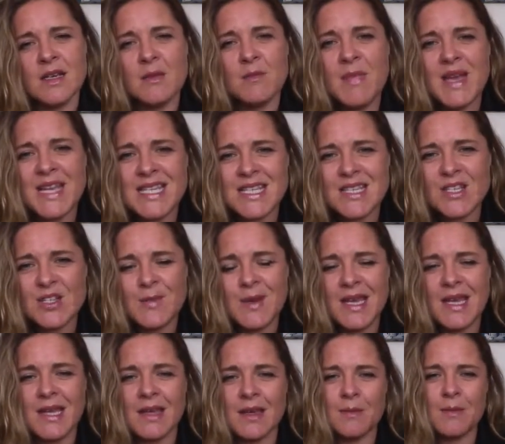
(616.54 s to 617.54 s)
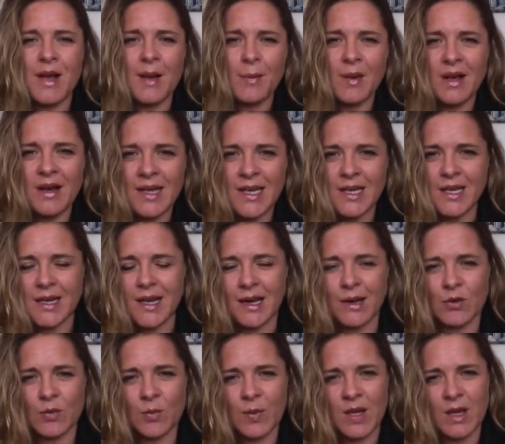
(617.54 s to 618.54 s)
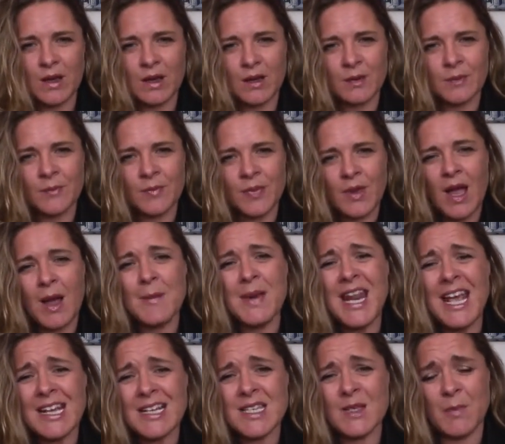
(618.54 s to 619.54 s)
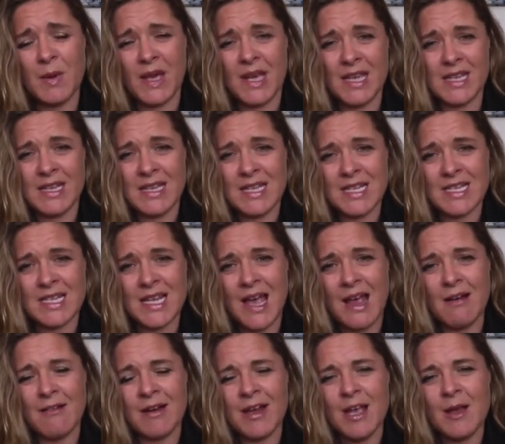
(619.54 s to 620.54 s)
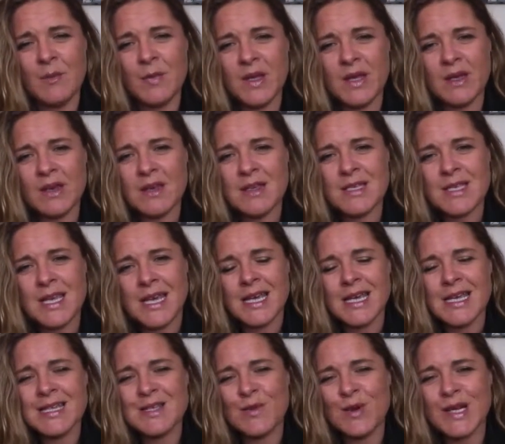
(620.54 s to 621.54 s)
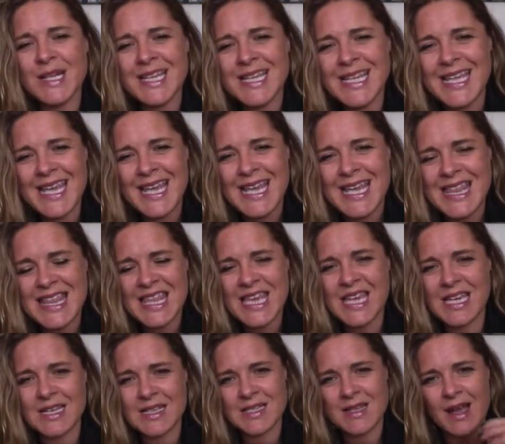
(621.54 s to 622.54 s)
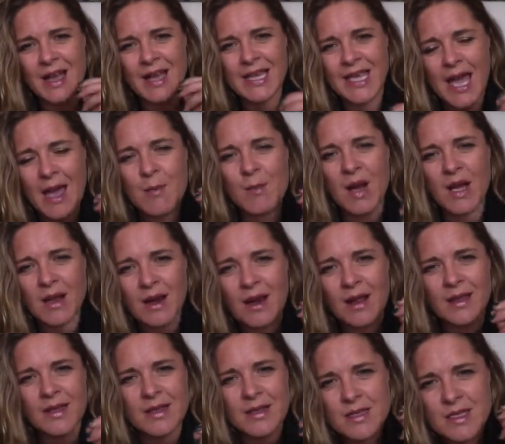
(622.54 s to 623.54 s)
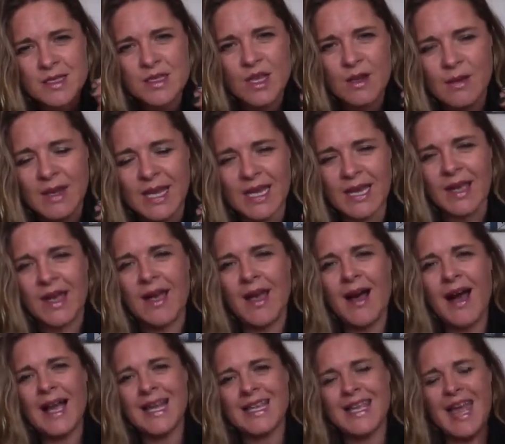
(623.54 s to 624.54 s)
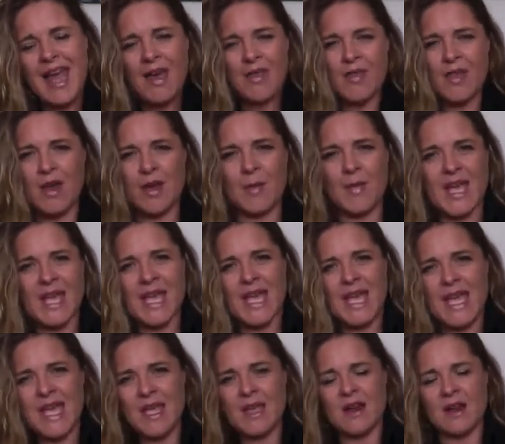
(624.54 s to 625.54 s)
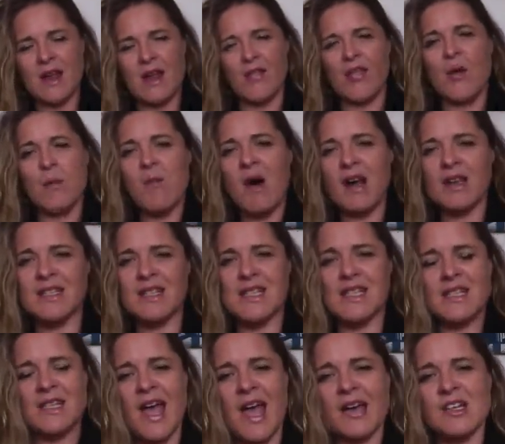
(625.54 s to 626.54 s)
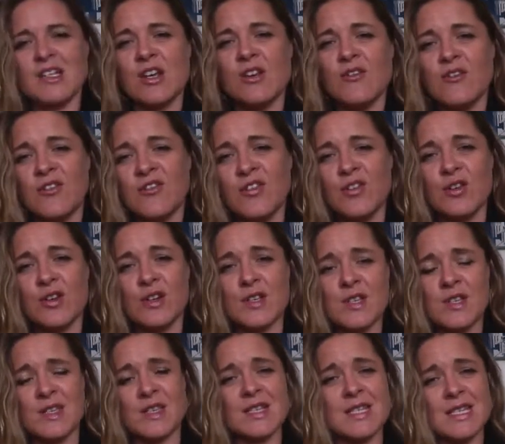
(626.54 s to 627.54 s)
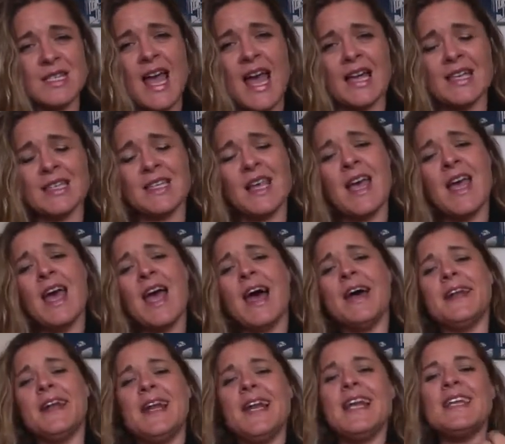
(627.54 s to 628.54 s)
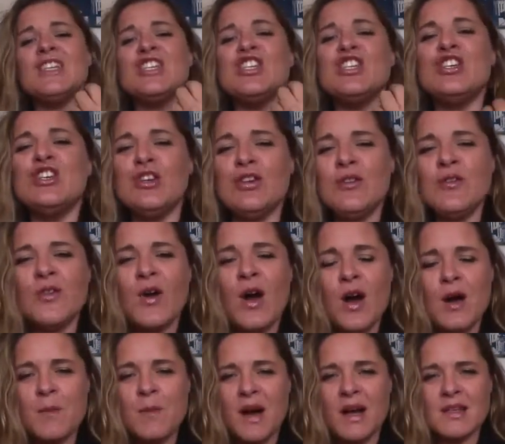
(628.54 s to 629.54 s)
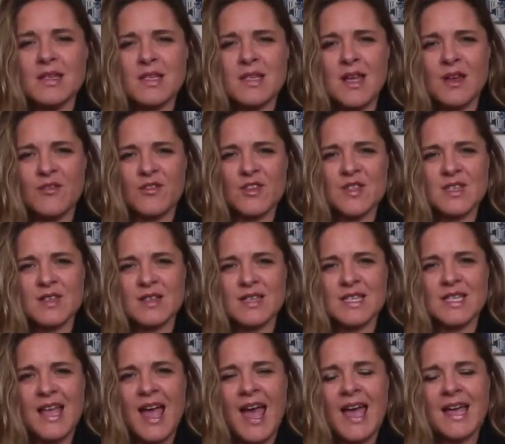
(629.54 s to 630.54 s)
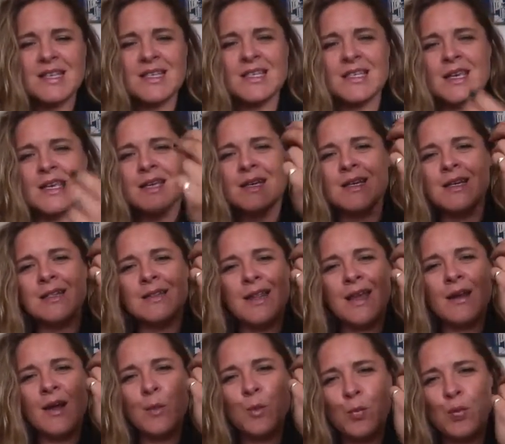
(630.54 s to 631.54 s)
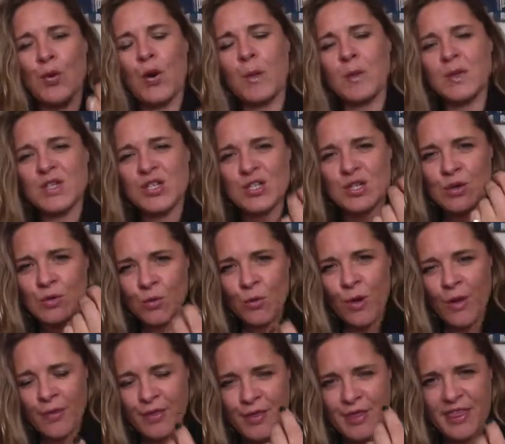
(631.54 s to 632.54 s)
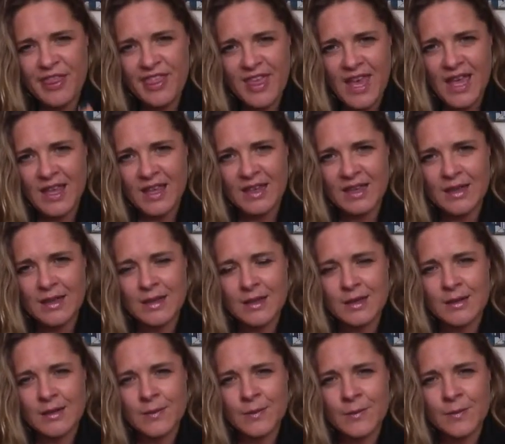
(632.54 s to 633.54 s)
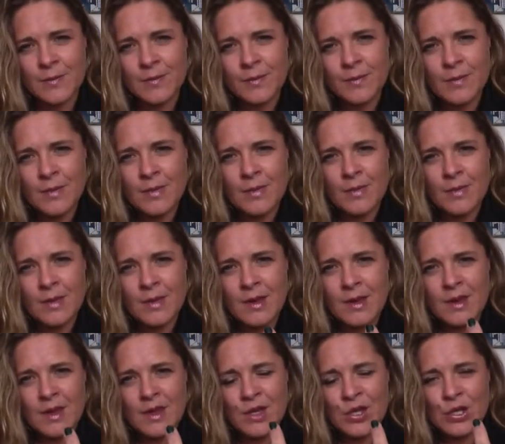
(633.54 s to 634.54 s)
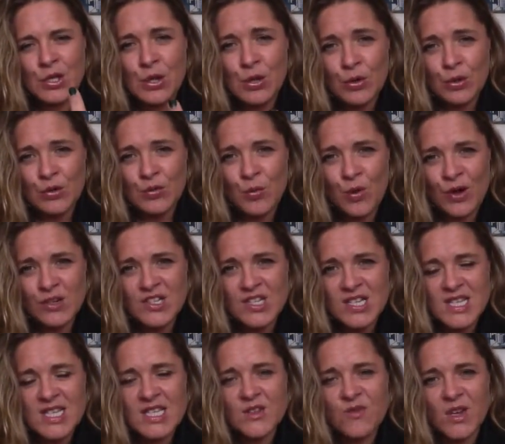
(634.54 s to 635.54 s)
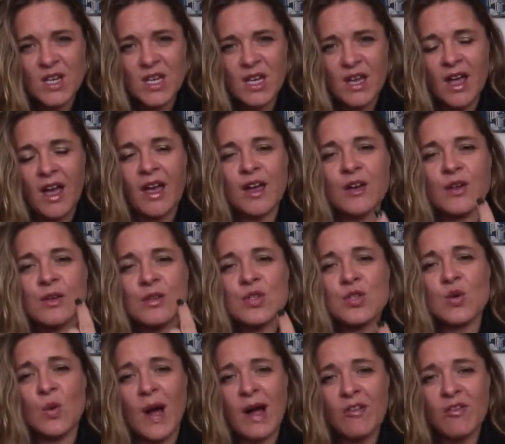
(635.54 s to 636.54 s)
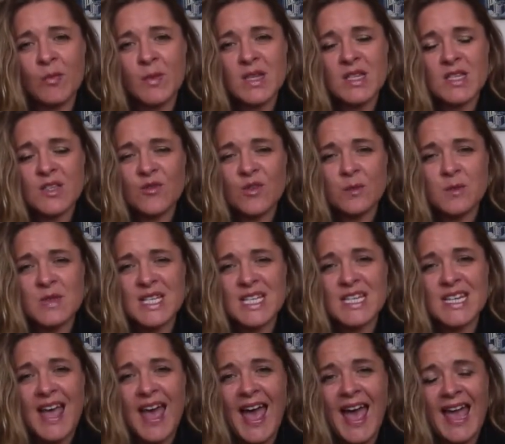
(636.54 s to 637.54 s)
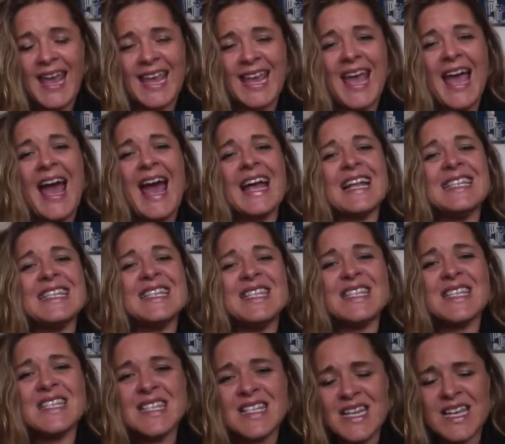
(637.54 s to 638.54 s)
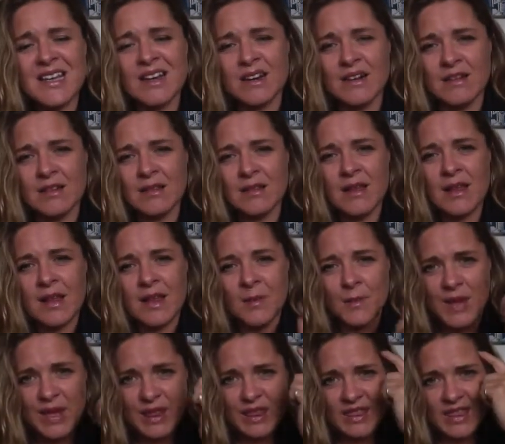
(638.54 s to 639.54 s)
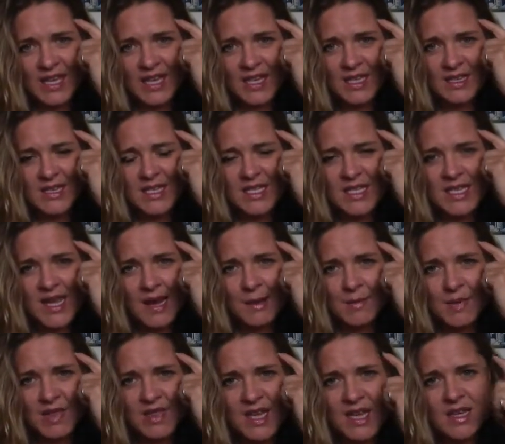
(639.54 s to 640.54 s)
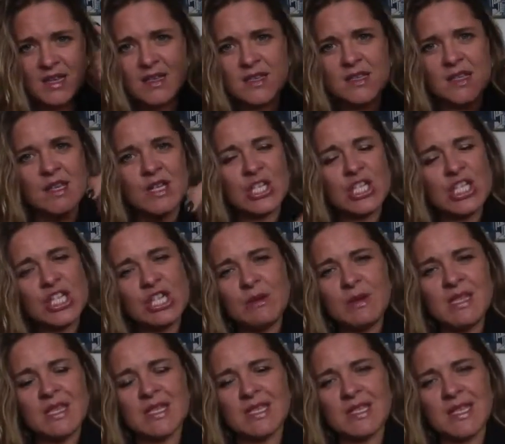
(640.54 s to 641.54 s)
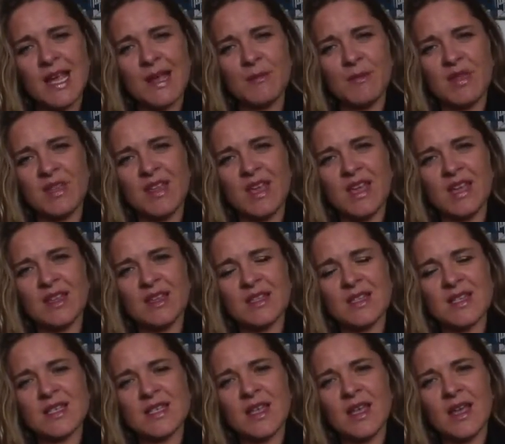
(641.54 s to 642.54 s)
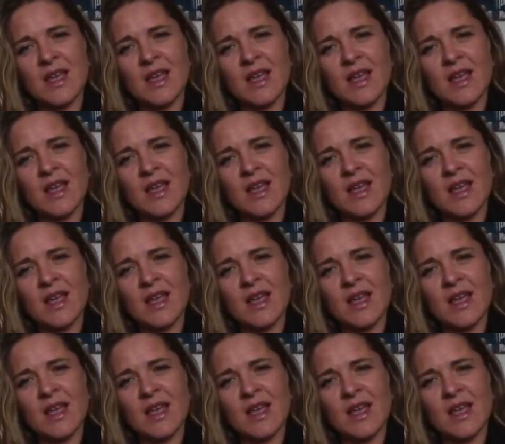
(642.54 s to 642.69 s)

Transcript: Message me, maybe I can help you. I'm an expert in this area because it's one of the key things that I get my clients doing. I get them in the mindset for success. And unless you've got a mindset for success, then I promise you one thing. You could watch this video 12 months from today and still be thinking the same things, doing the same things,